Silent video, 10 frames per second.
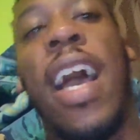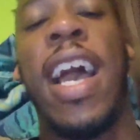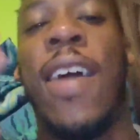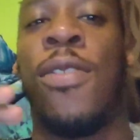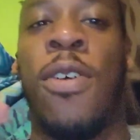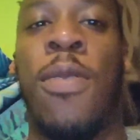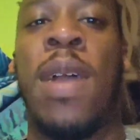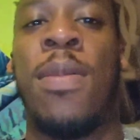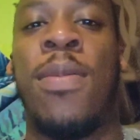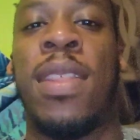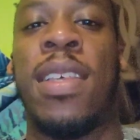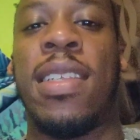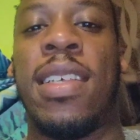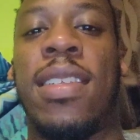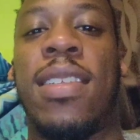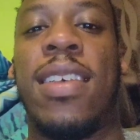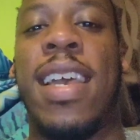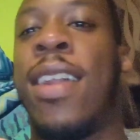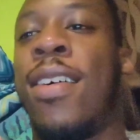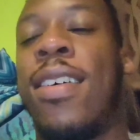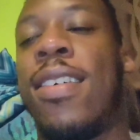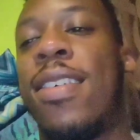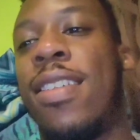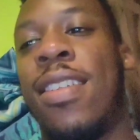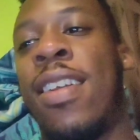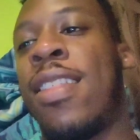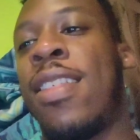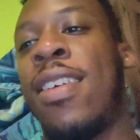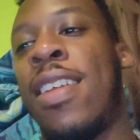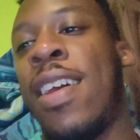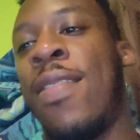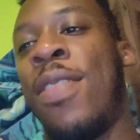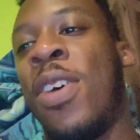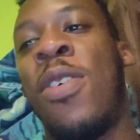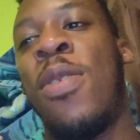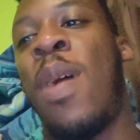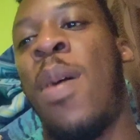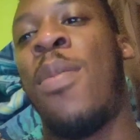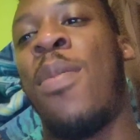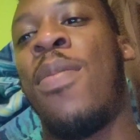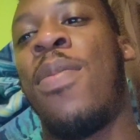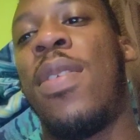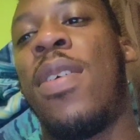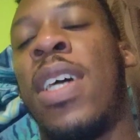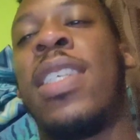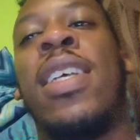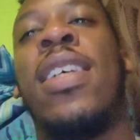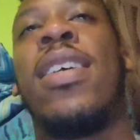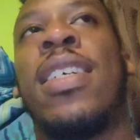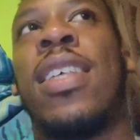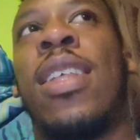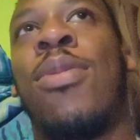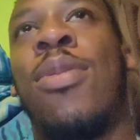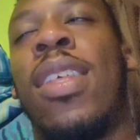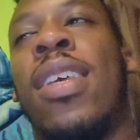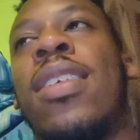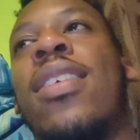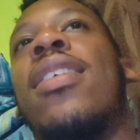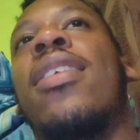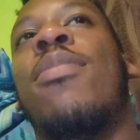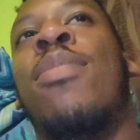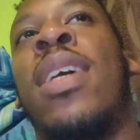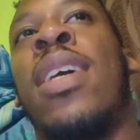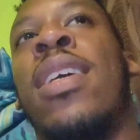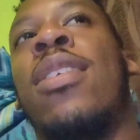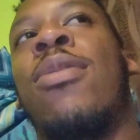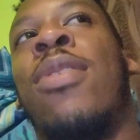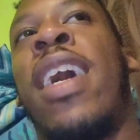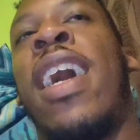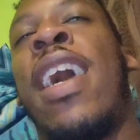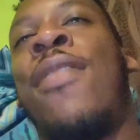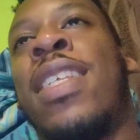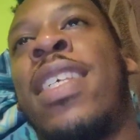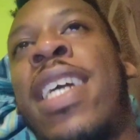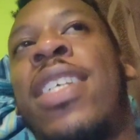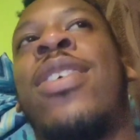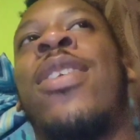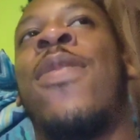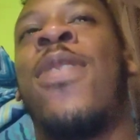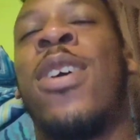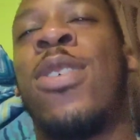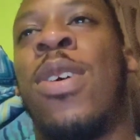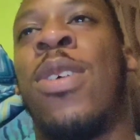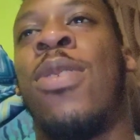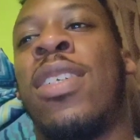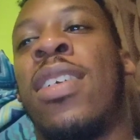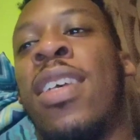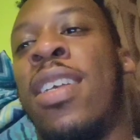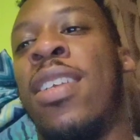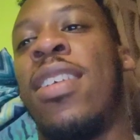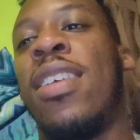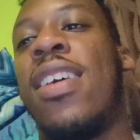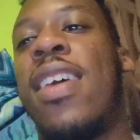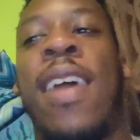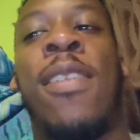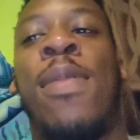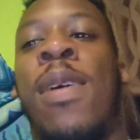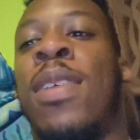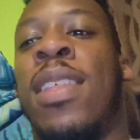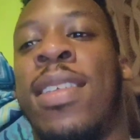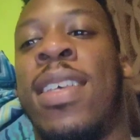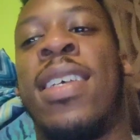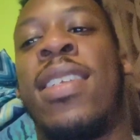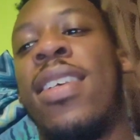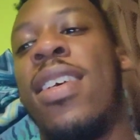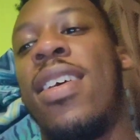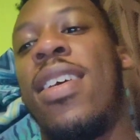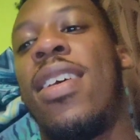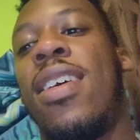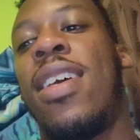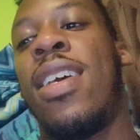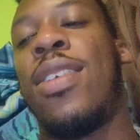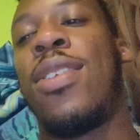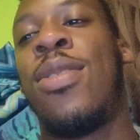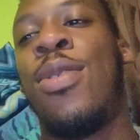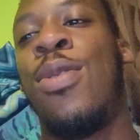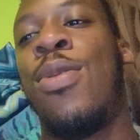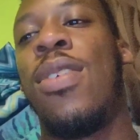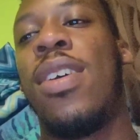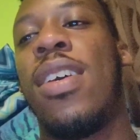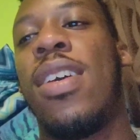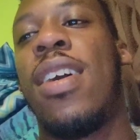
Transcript: I have no problem with this list at all. Nothing. I have no problem. Actually, let's say three things, because what I have attached to the first one, which is I have no problem with this list, is two.